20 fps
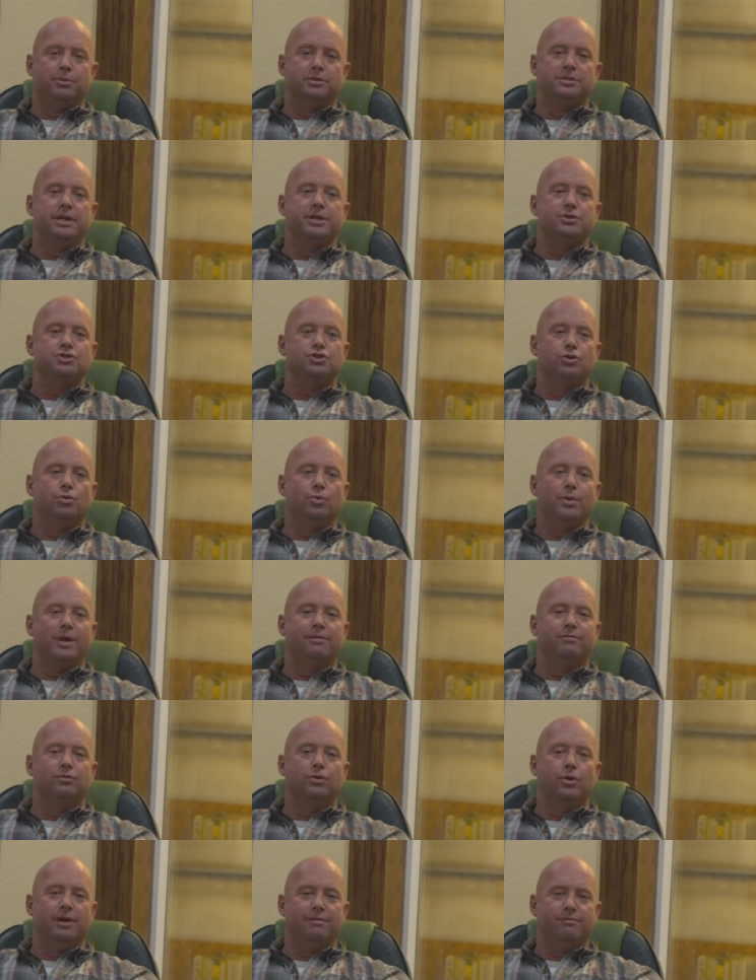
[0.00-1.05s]
potential. We
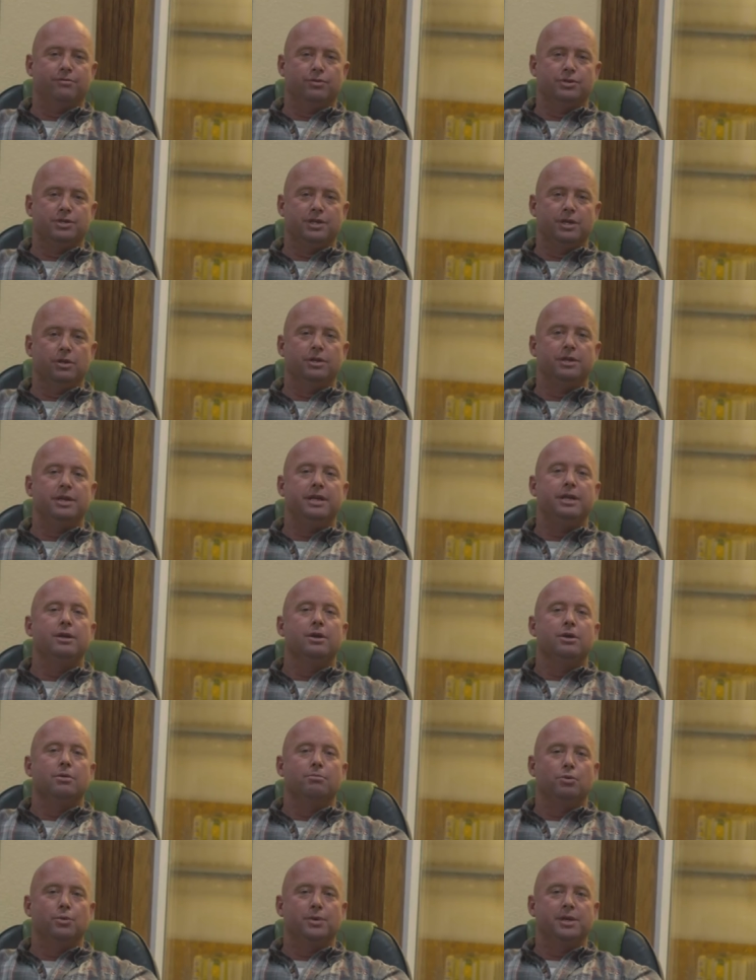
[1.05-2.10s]
have great fertility,
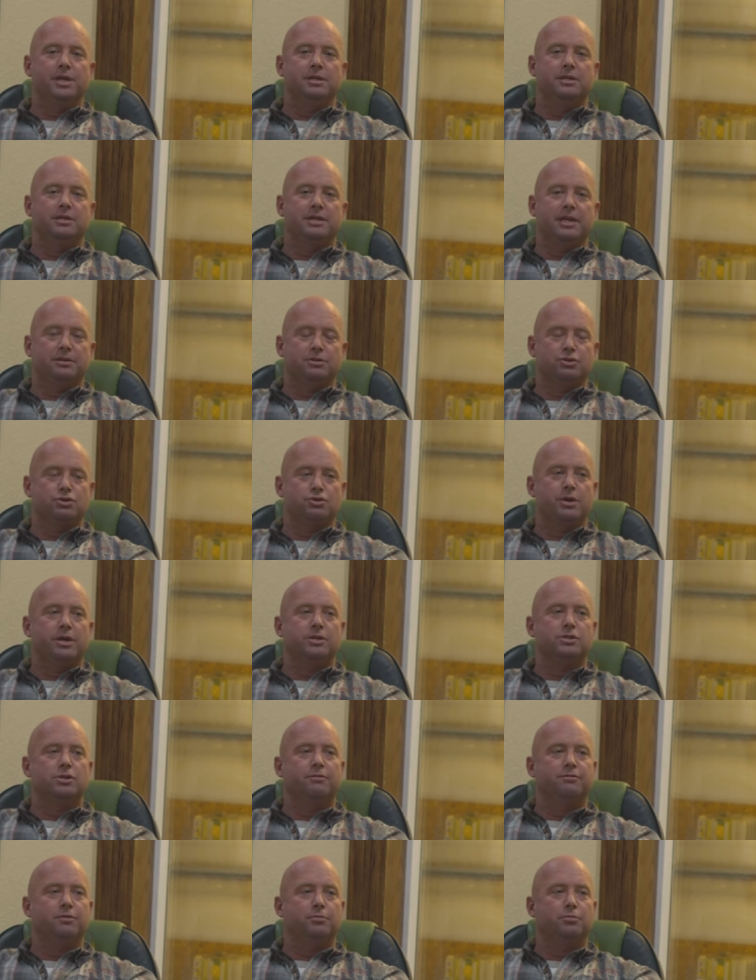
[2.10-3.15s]
but we need to take the
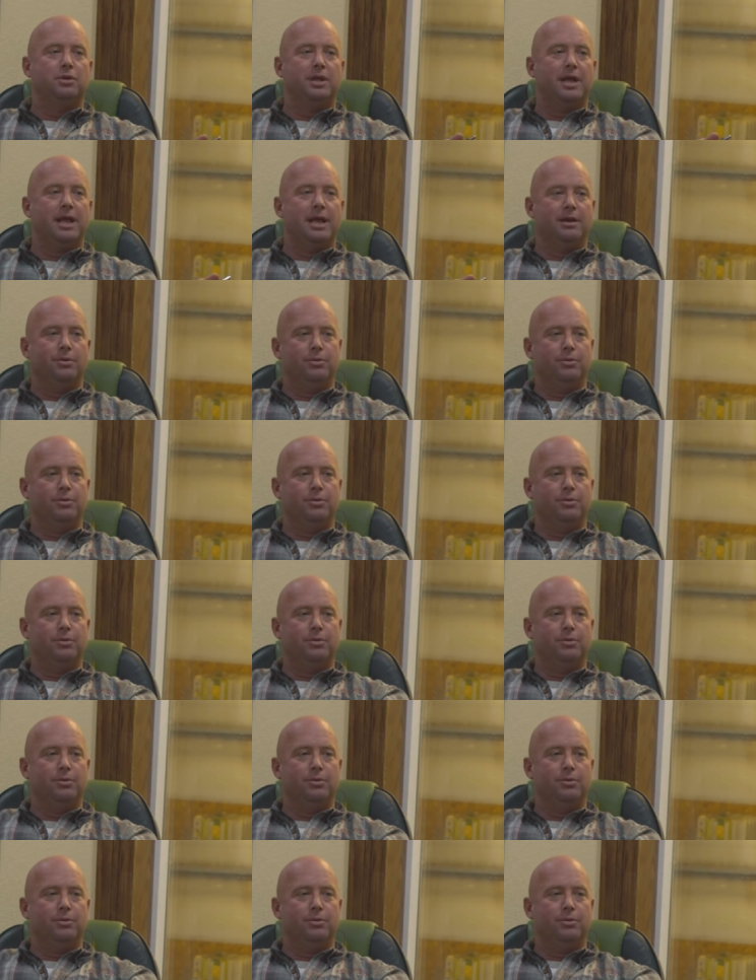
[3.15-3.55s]
stress off the plant